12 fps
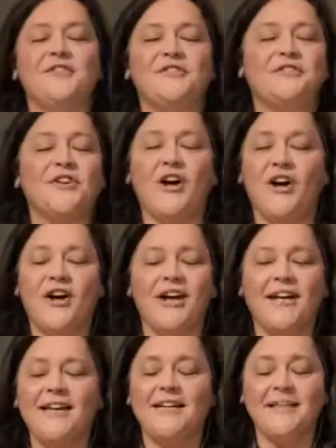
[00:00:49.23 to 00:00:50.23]
The
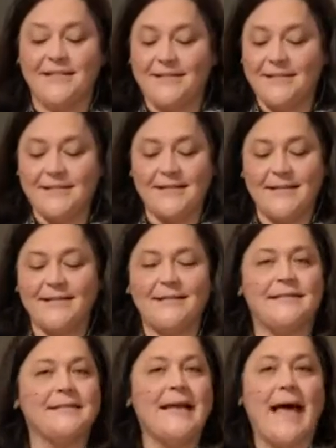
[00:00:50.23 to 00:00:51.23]
song is
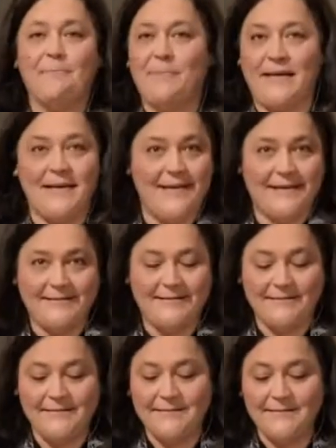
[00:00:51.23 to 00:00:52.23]
sappy,
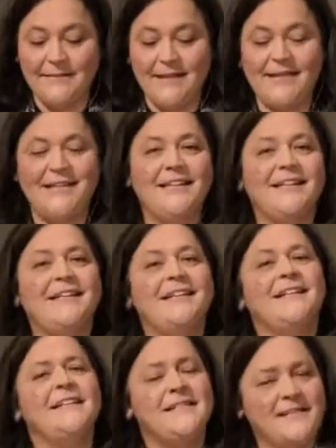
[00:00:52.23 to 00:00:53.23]

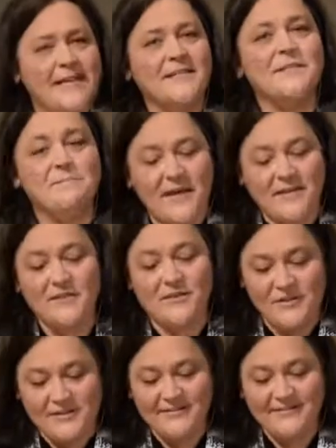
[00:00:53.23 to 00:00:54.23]

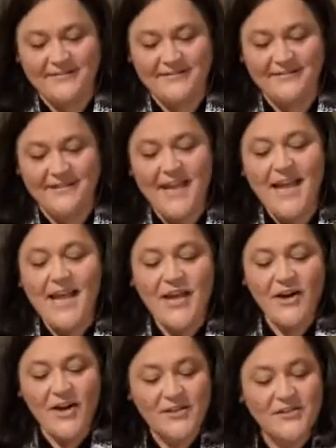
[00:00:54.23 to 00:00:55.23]
sentimental.
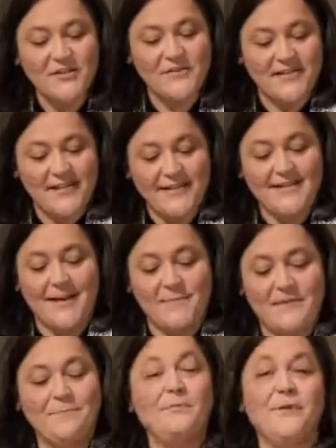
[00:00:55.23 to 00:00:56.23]
It also sets
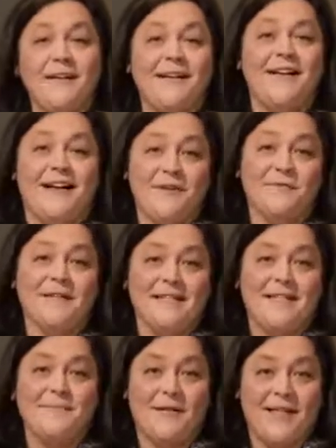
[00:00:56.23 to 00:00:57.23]
up some pretty
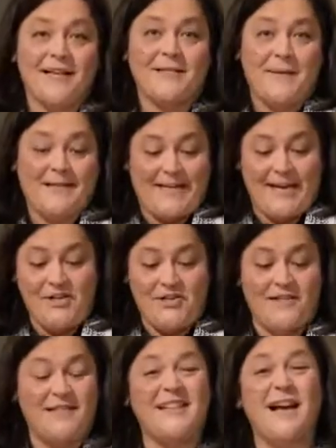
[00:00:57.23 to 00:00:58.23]
unreasonable
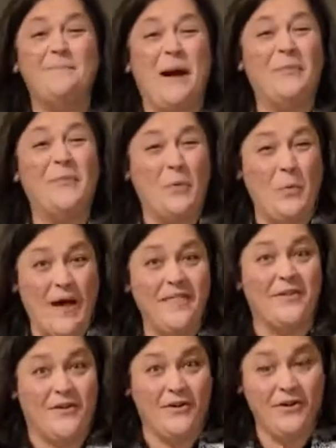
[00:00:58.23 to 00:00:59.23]
expectations about the
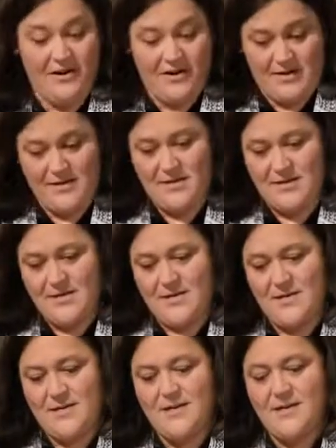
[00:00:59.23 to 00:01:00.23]
weather.
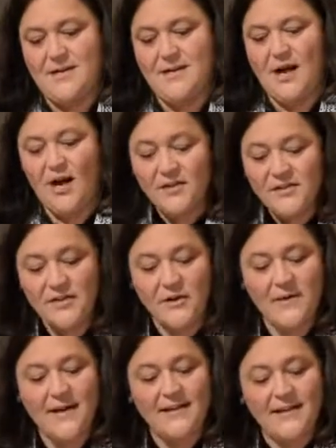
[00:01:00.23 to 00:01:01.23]

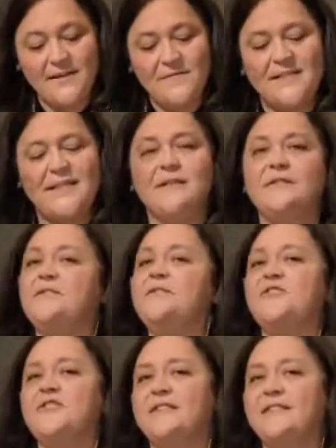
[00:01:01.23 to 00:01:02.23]
Also, it gives the
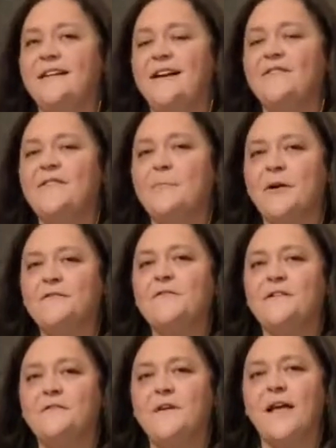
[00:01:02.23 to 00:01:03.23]
illusion of the
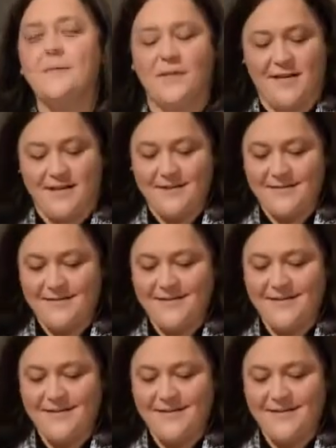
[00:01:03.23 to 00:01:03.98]
perfect family,